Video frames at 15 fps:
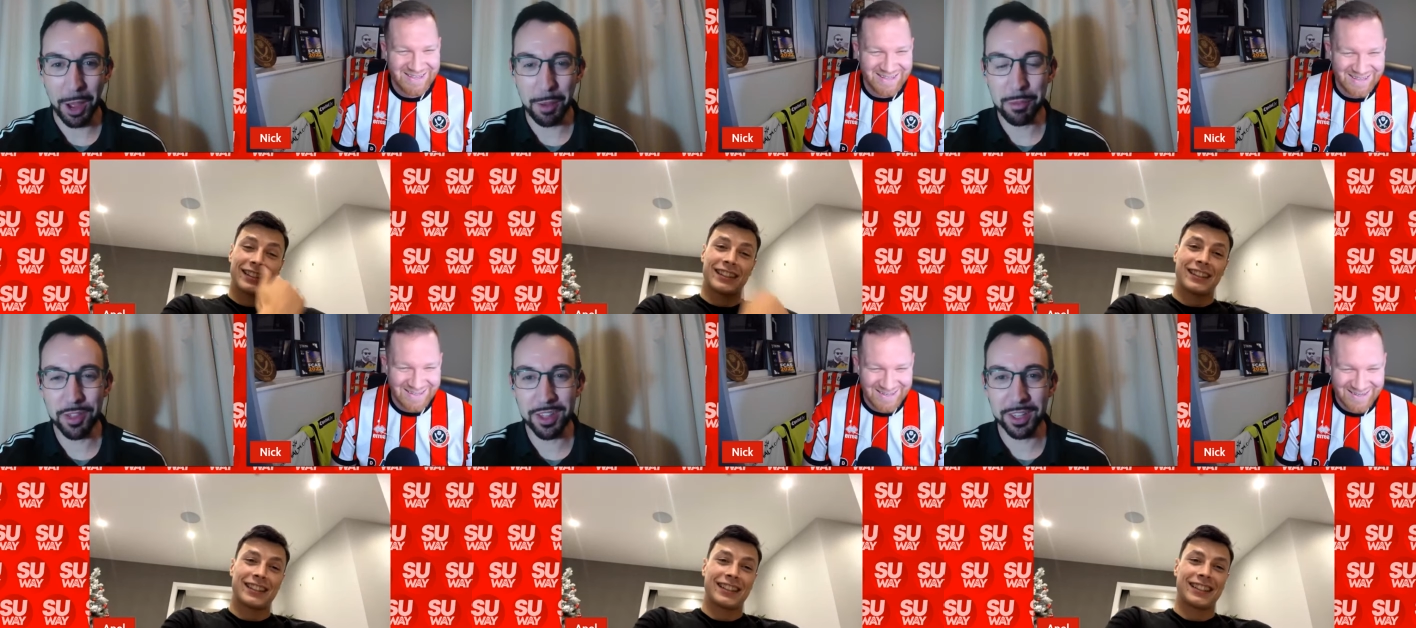
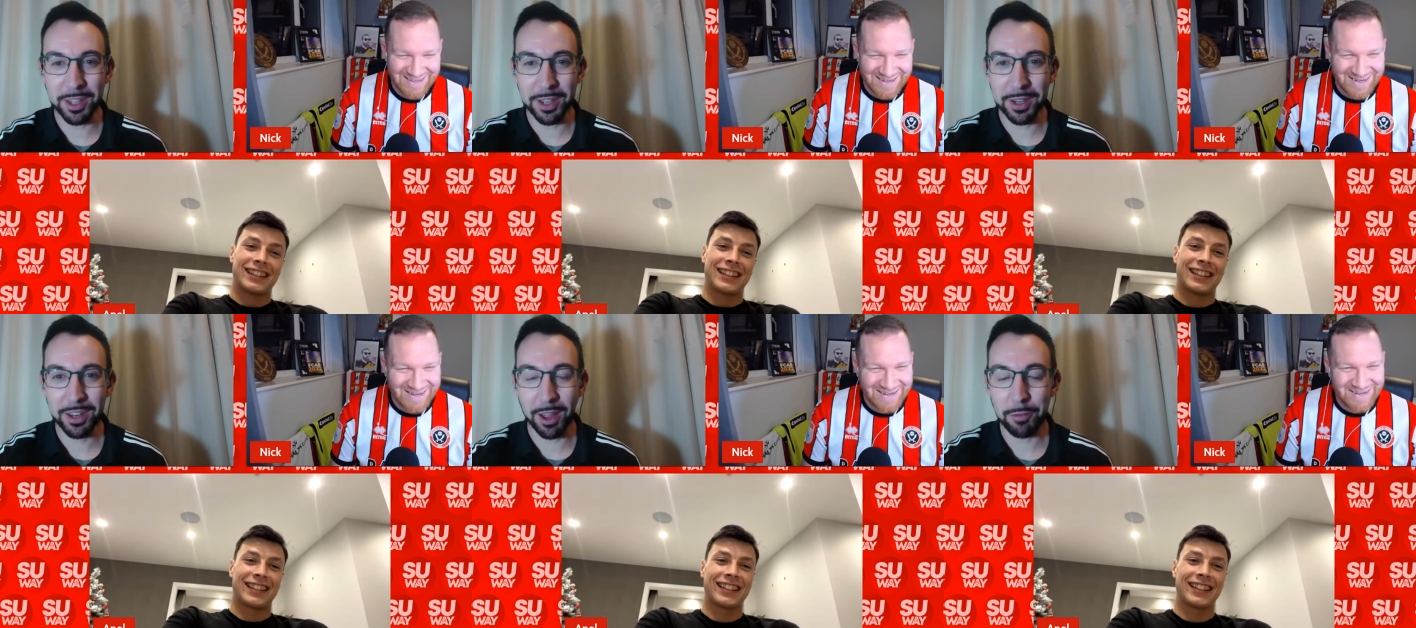Speaker 1: I'm
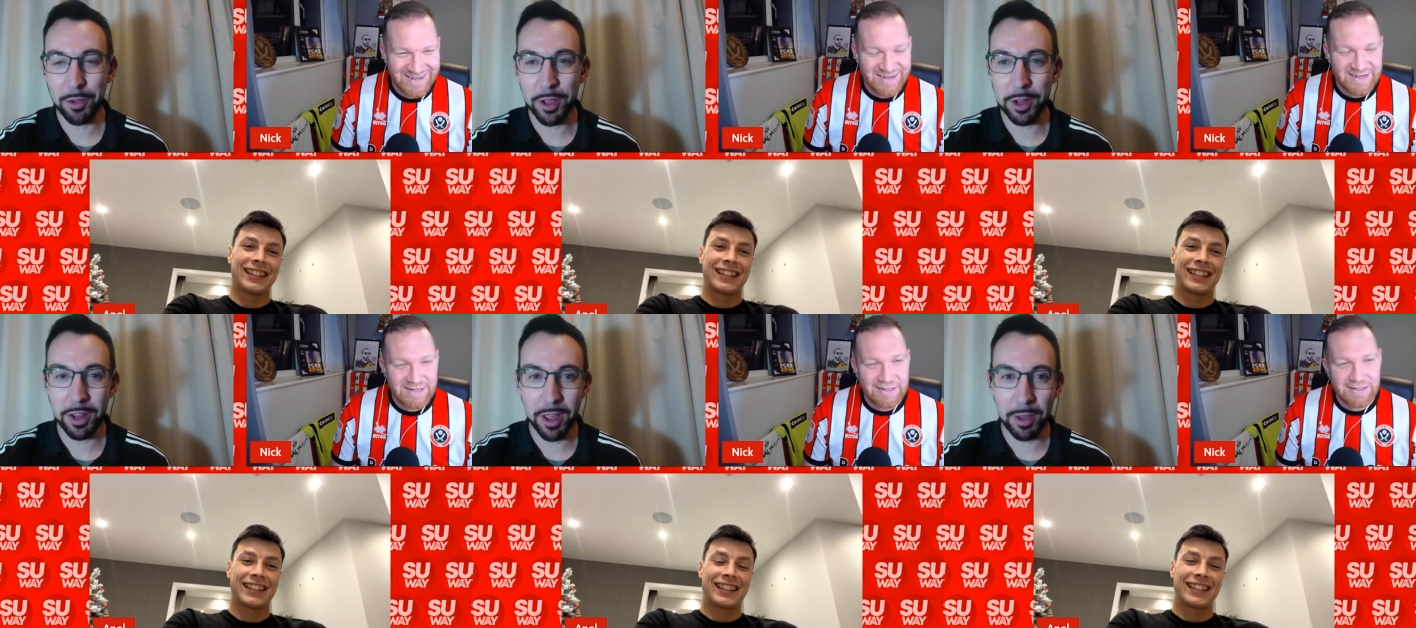thinking. I've
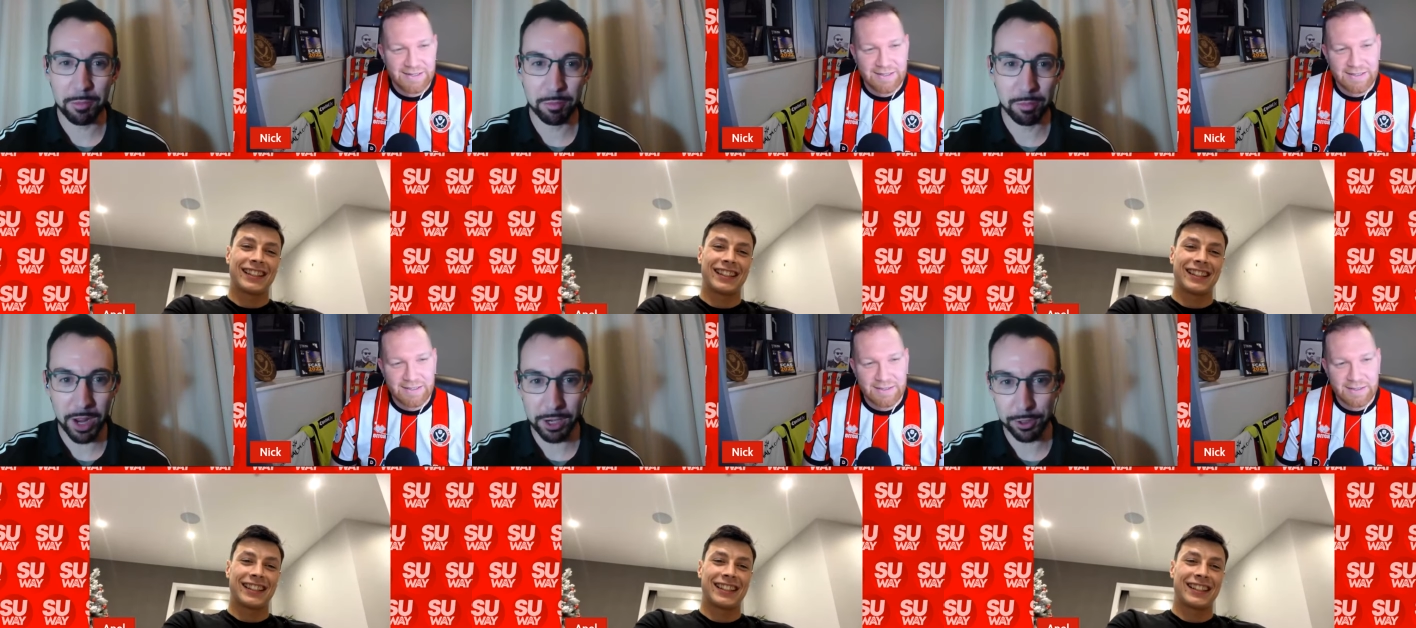heard um,
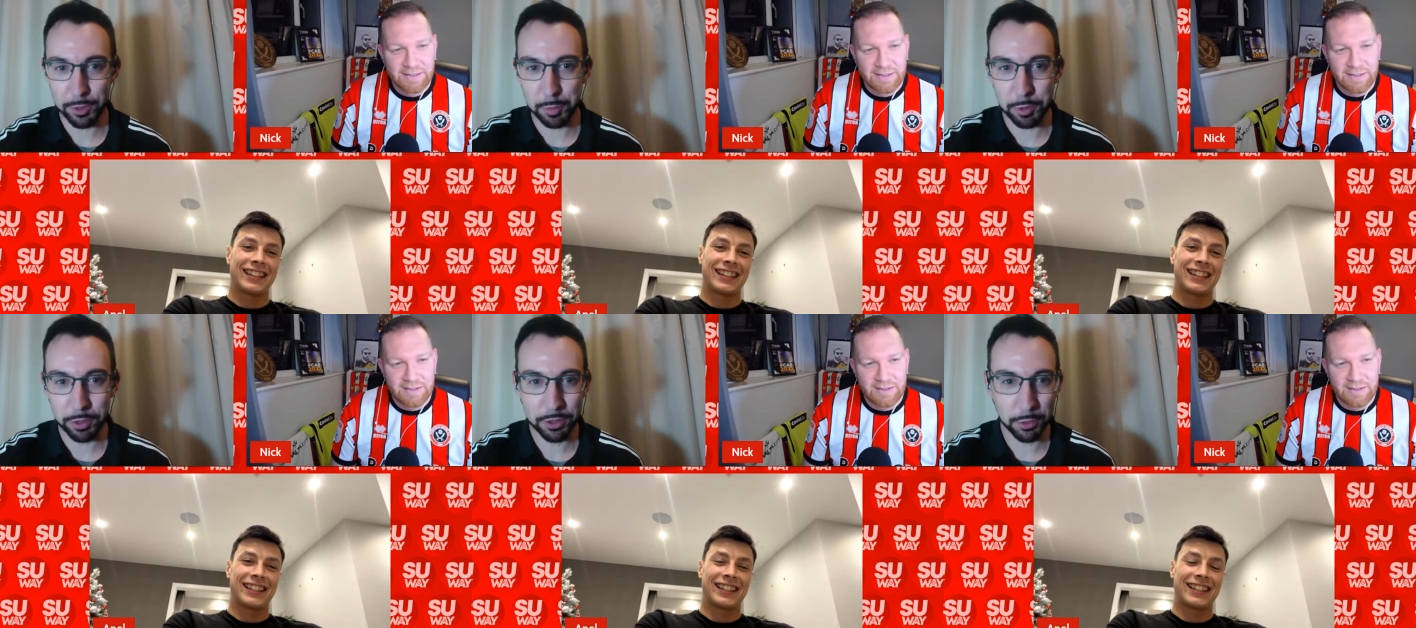Ben
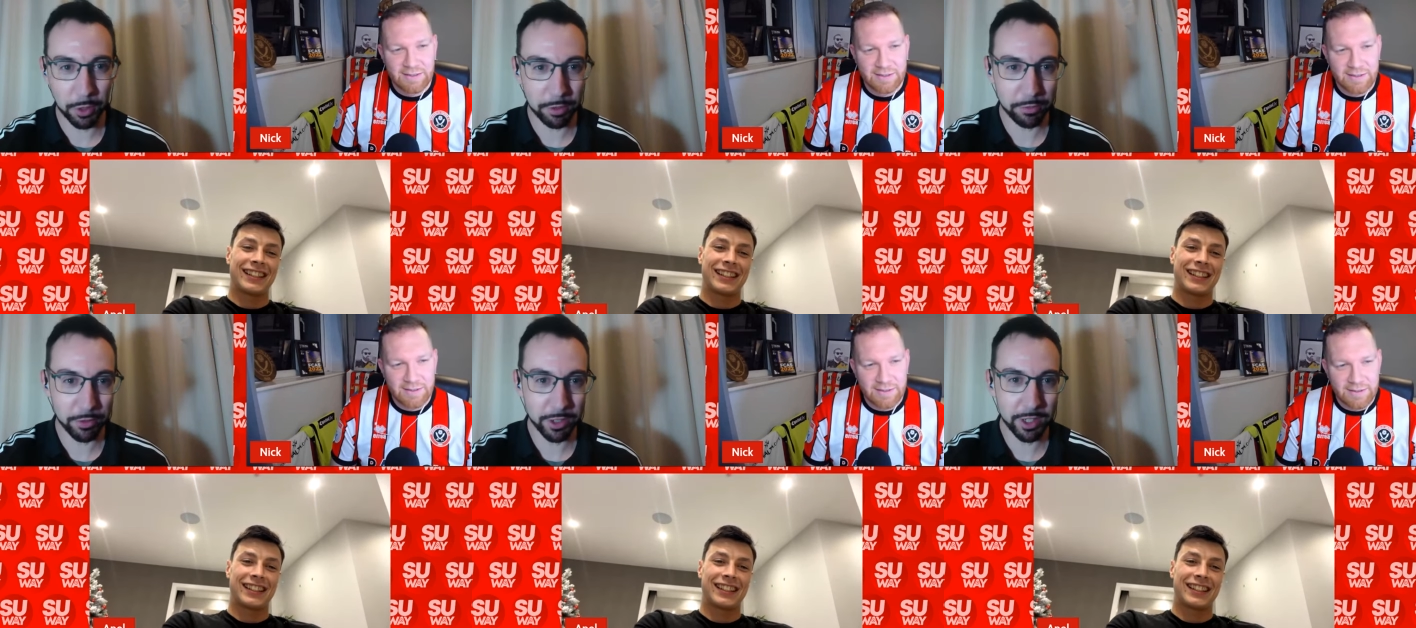Osborn's
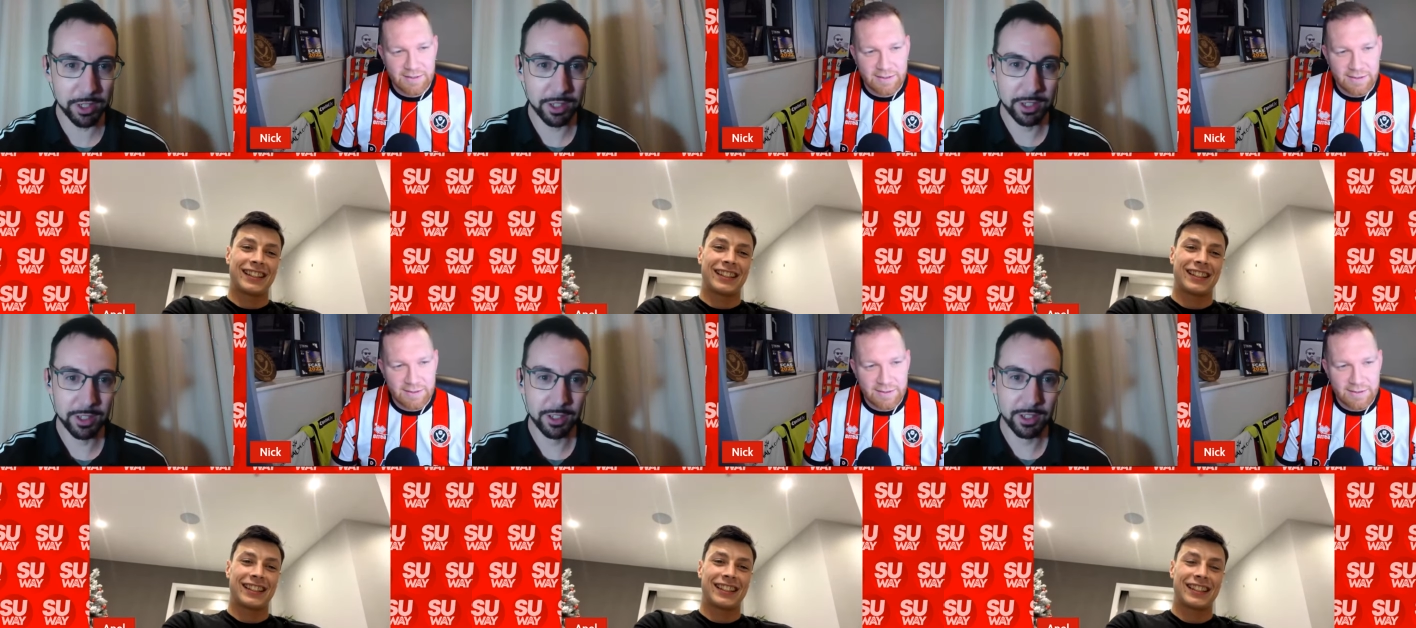quite funny.